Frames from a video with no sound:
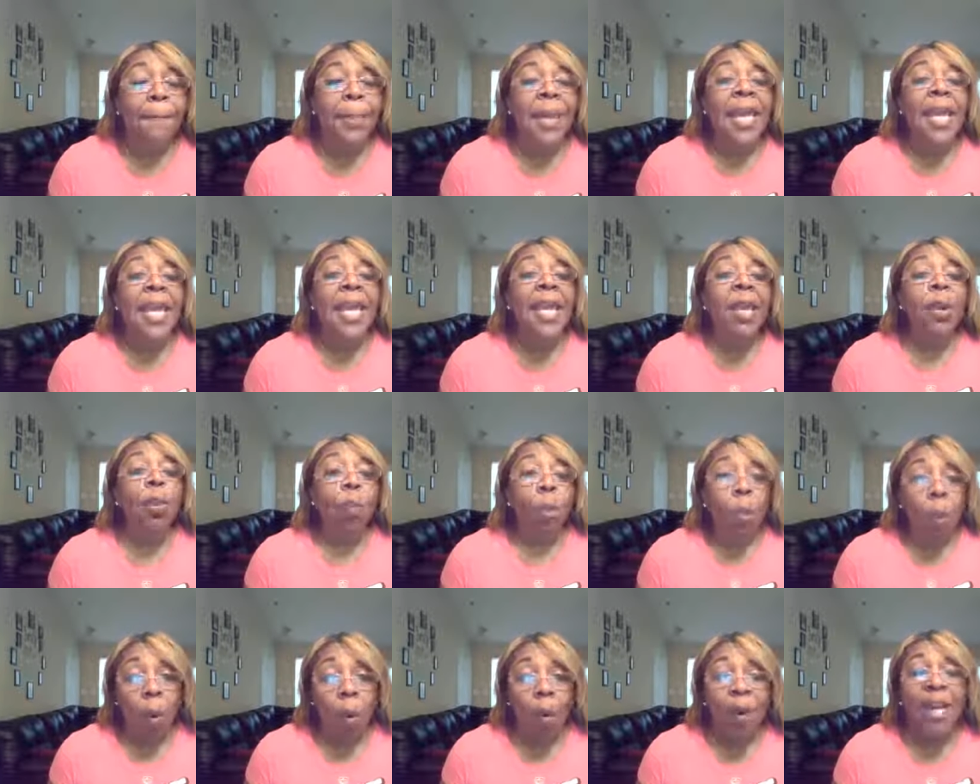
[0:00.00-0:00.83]
Be
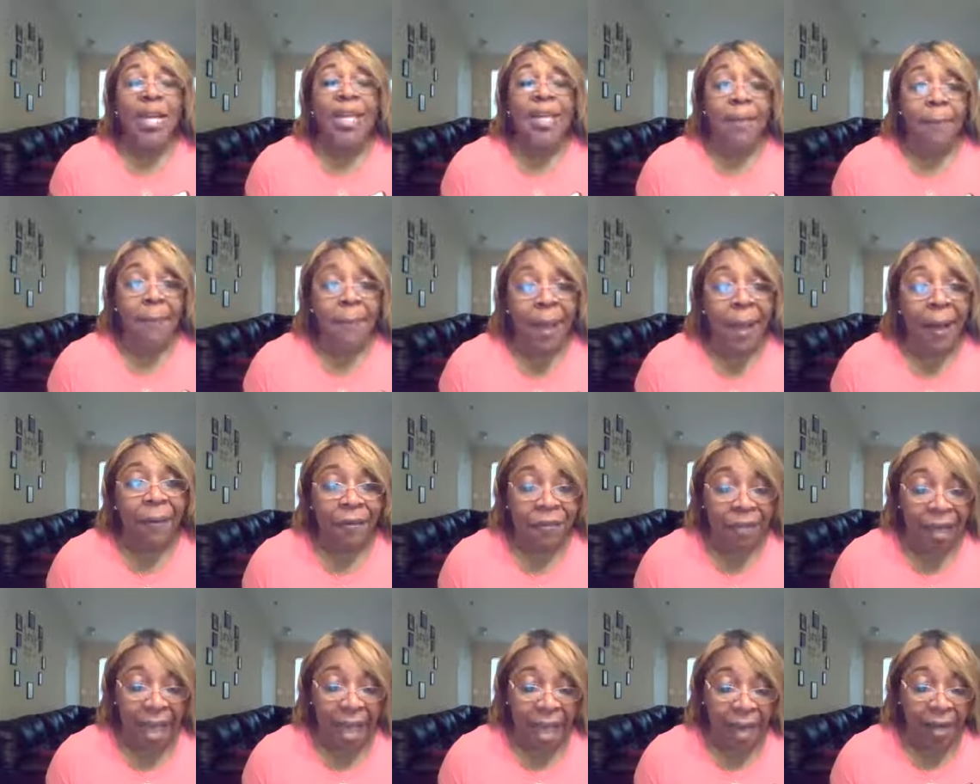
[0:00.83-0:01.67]
warned
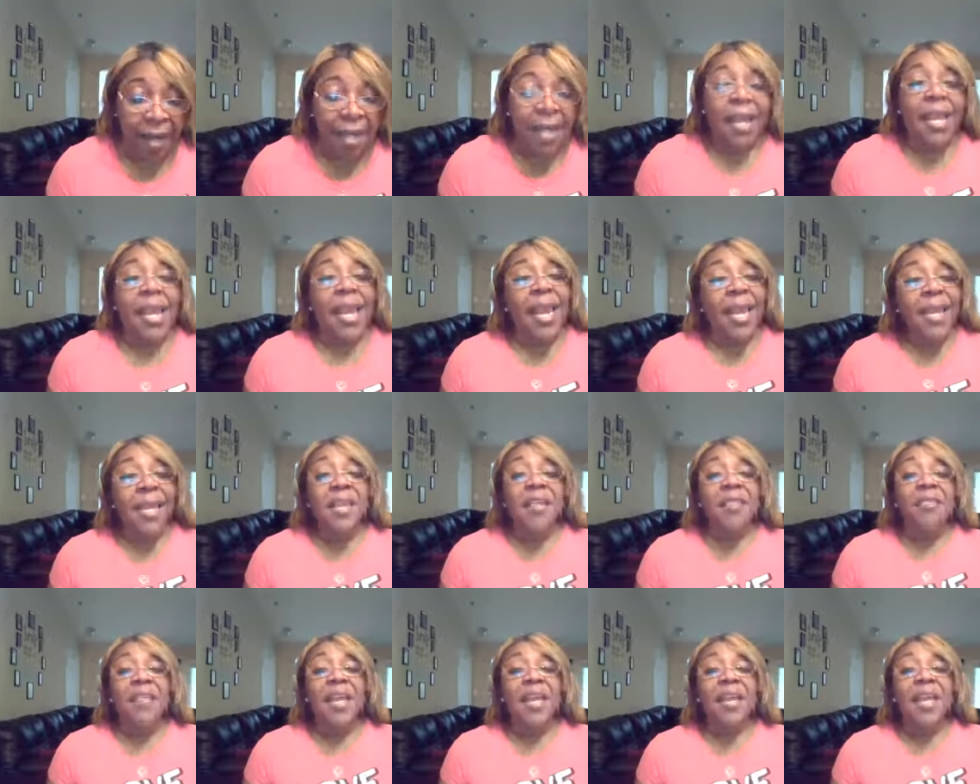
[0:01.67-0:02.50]
about that.
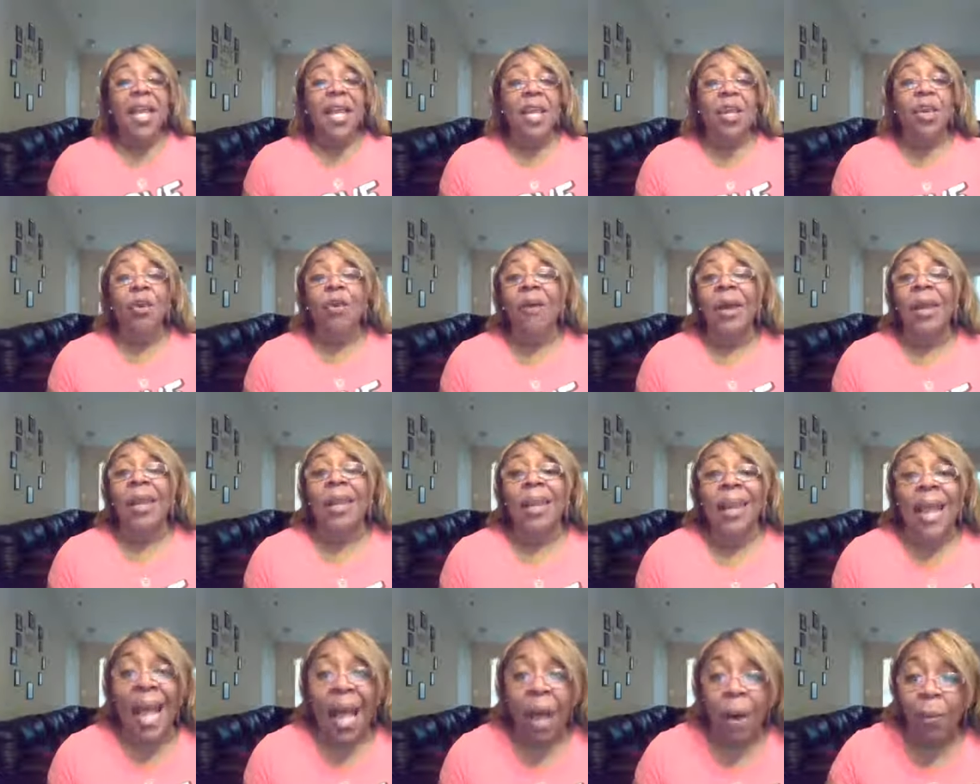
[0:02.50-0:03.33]
Anything that you're
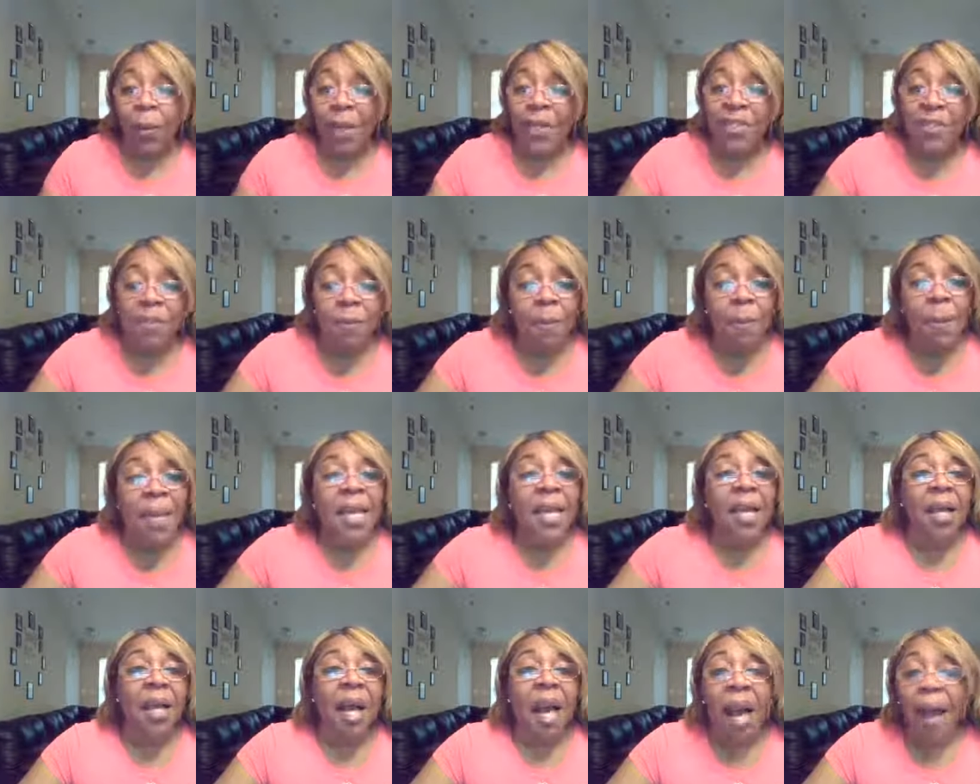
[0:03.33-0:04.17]
allowing to
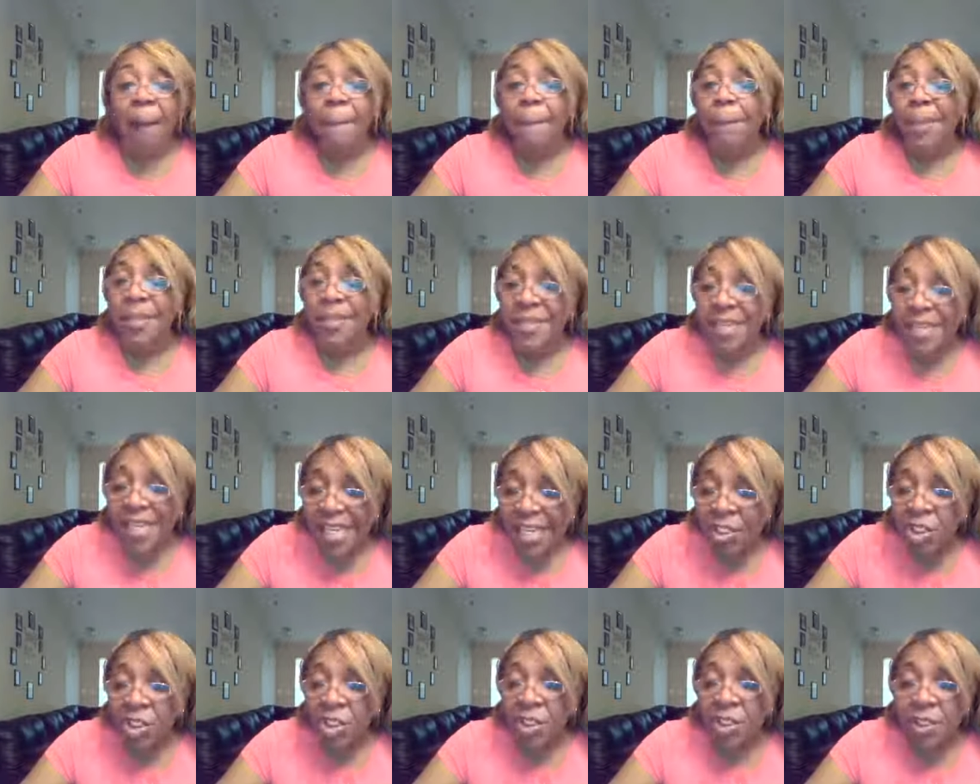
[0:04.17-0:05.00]
be a
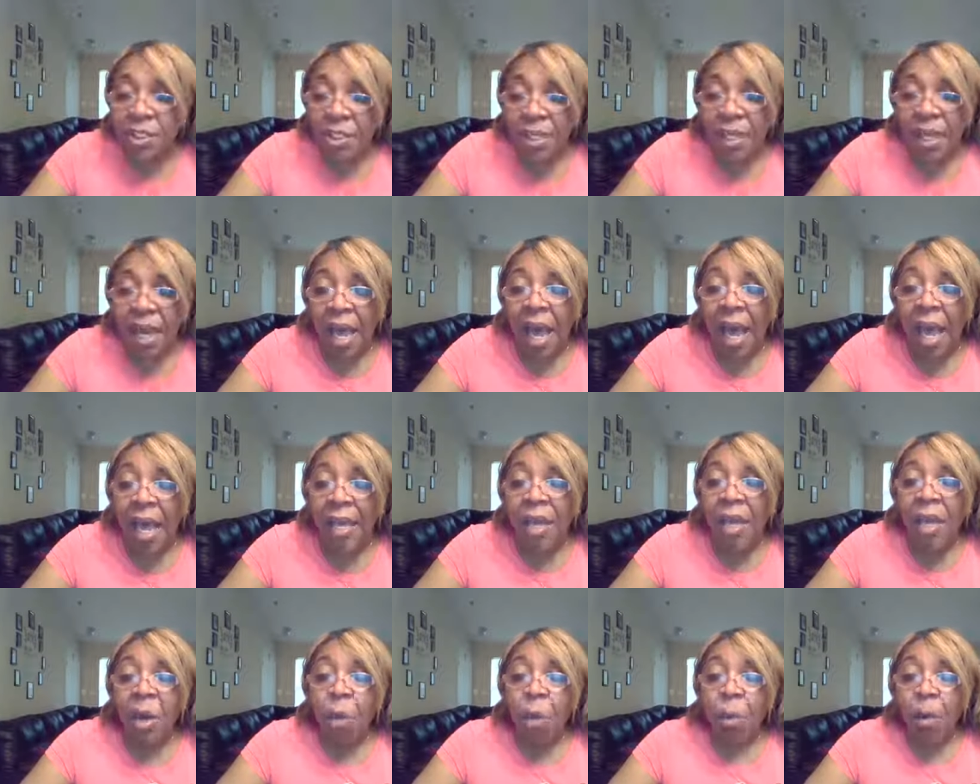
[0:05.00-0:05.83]
competition to
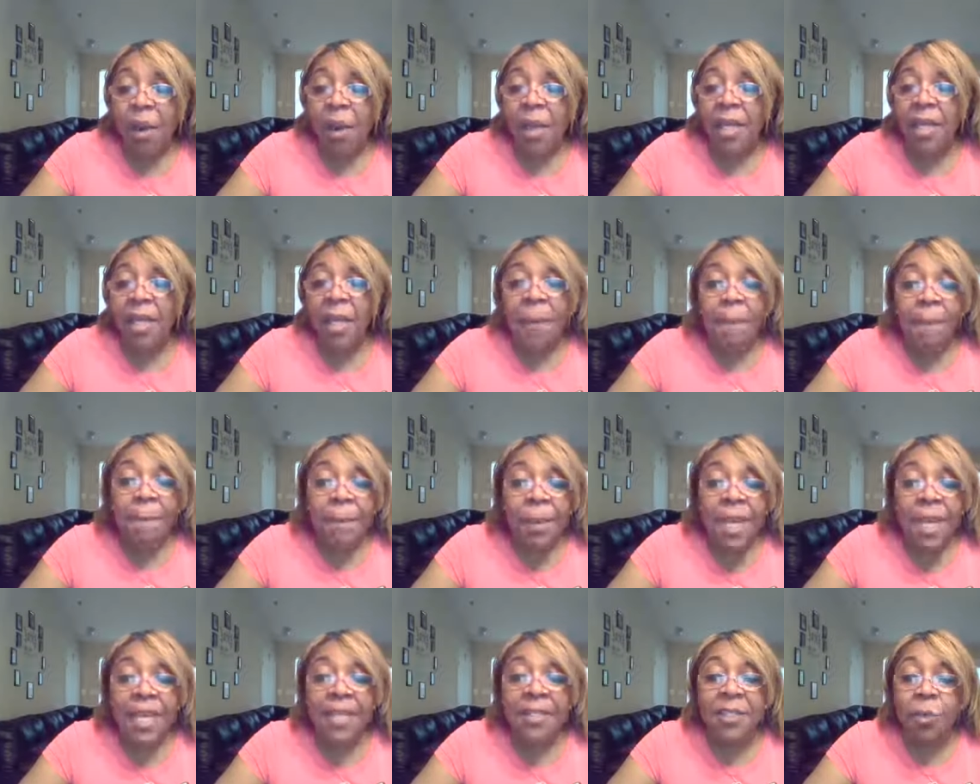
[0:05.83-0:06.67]
God, where it
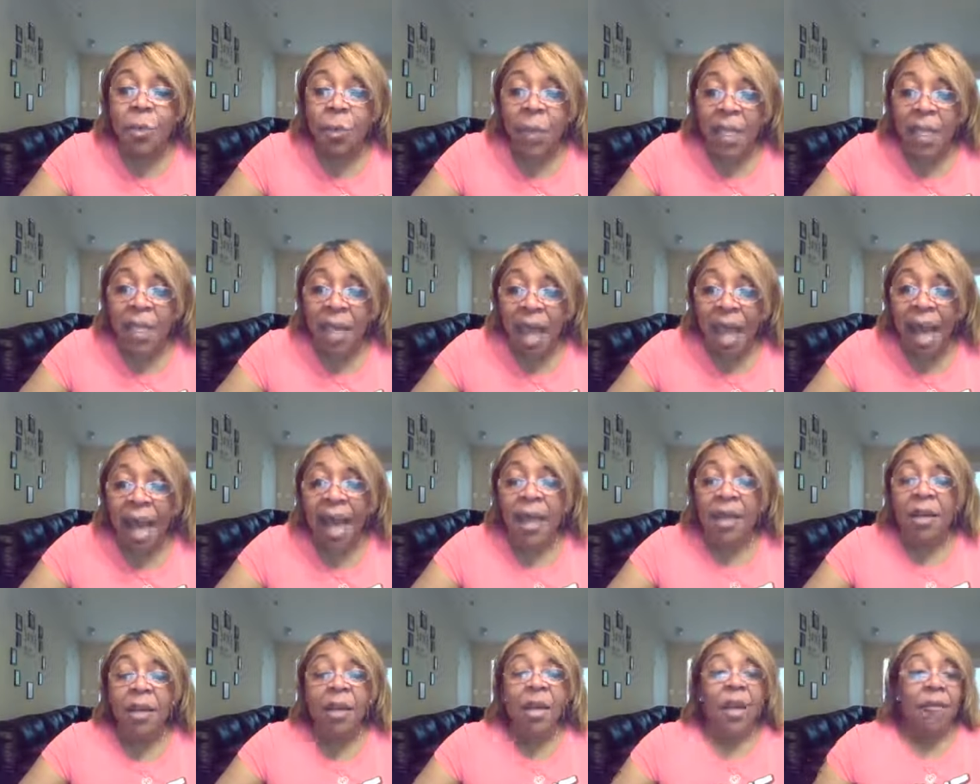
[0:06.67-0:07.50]
competes with
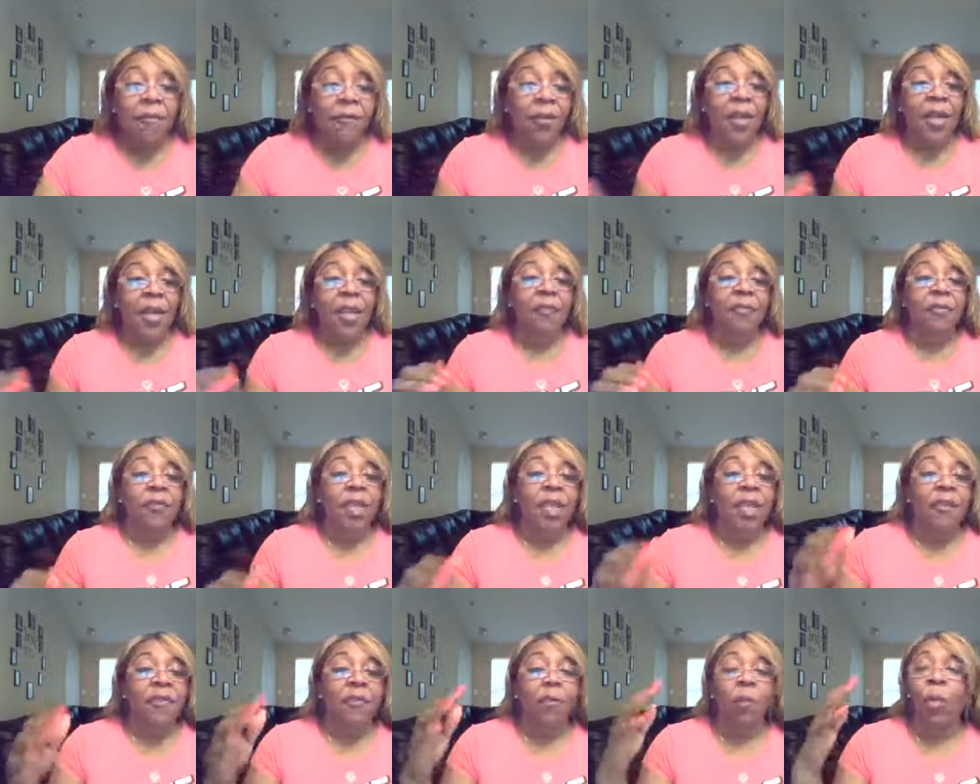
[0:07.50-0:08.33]
God, for,
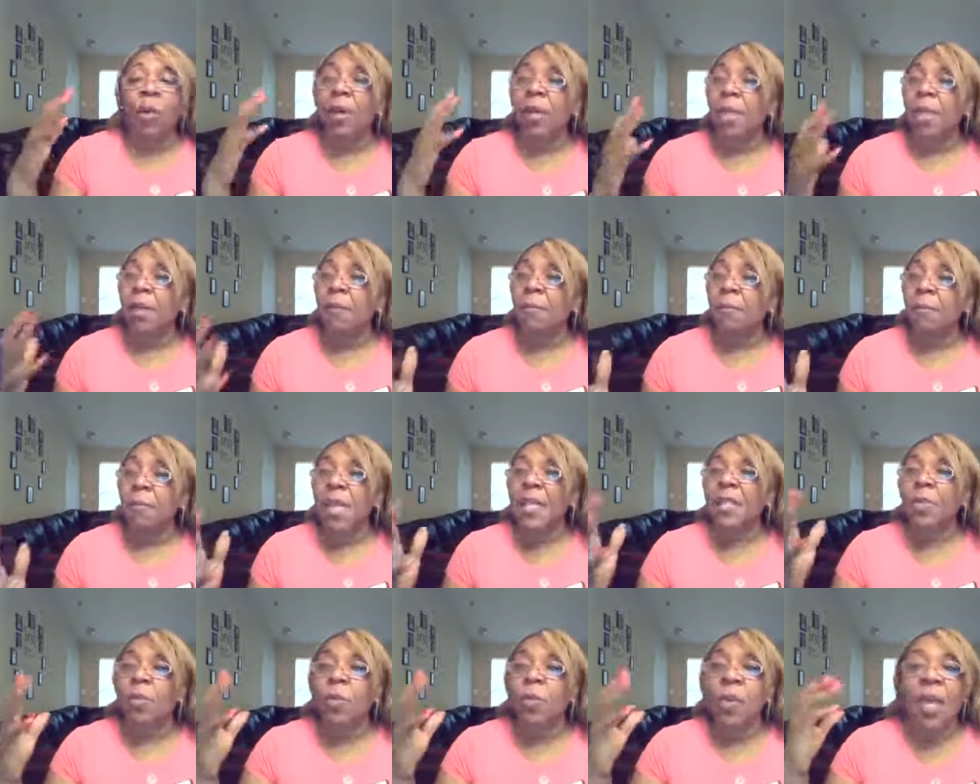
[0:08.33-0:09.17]
for if where it
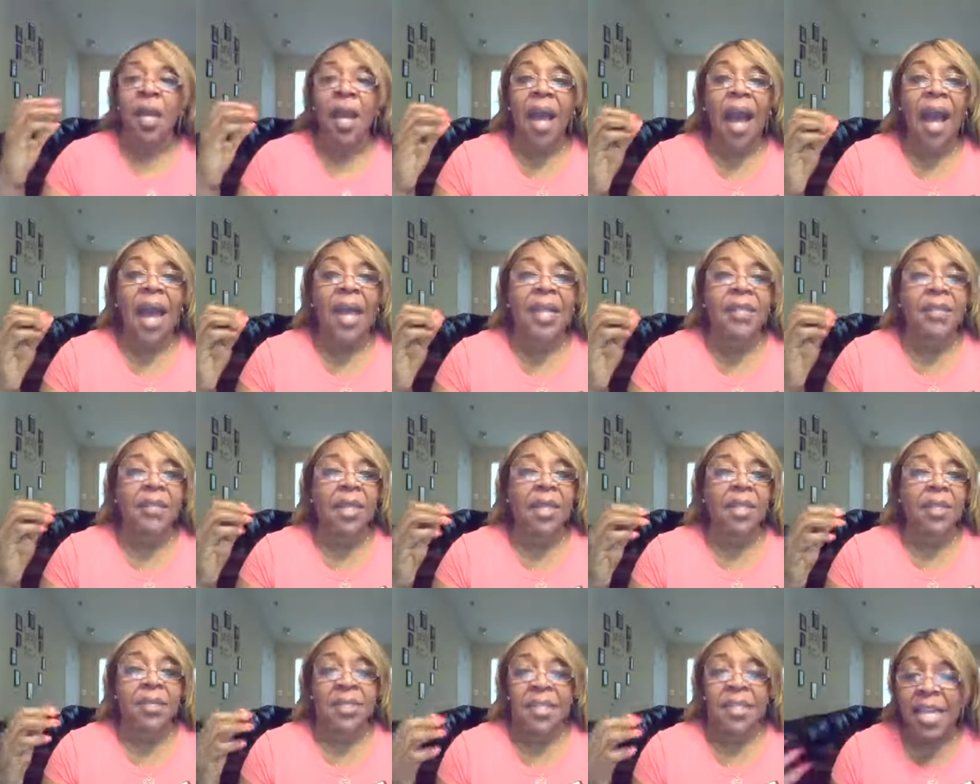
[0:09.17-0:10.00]
competes with God's
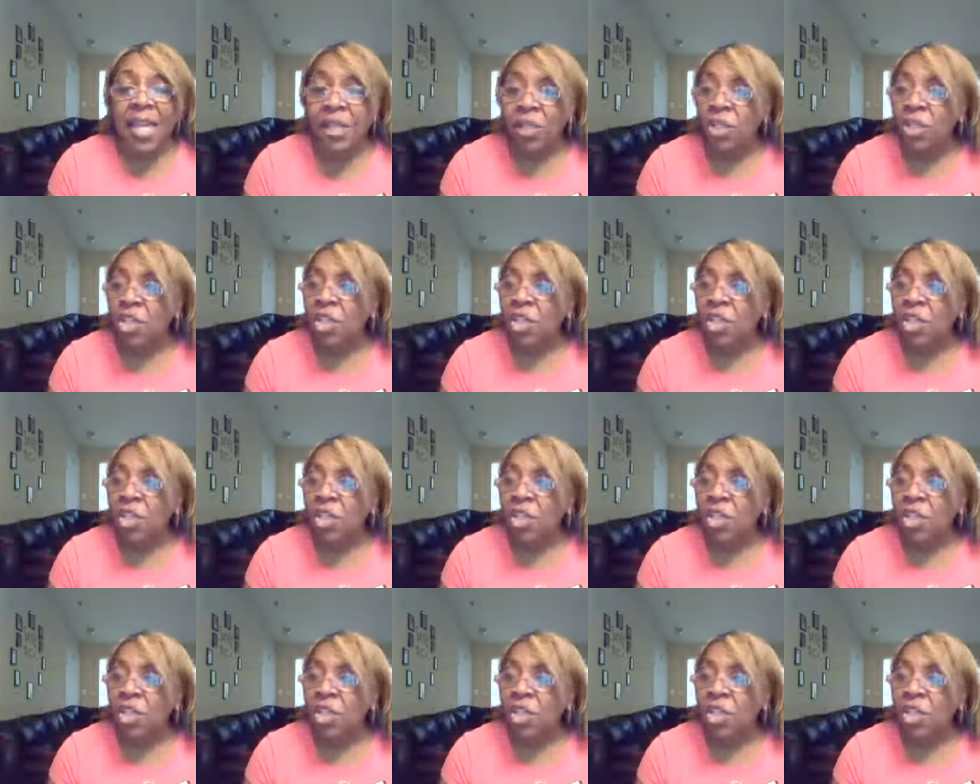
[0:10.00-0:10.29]
attention,